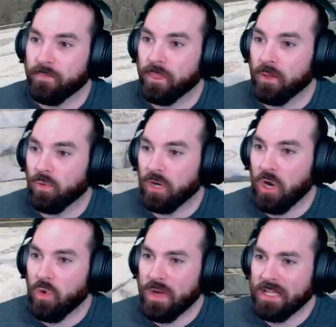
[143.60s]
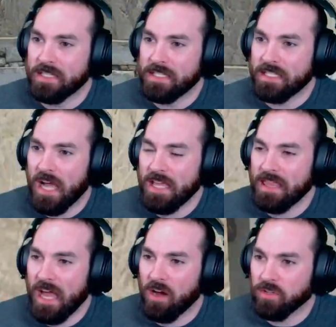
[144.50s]
We're going to go inside
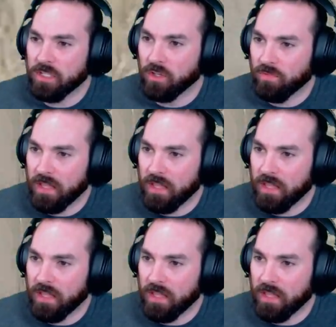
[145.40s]
the house and look for the